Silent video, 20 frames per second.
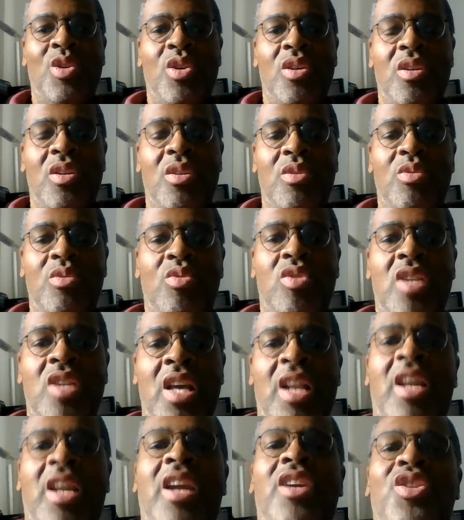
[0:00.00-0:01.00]
whose
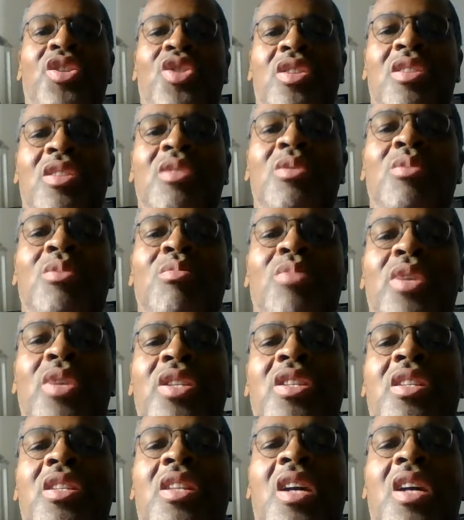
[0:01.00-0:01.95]
dedication to preaching the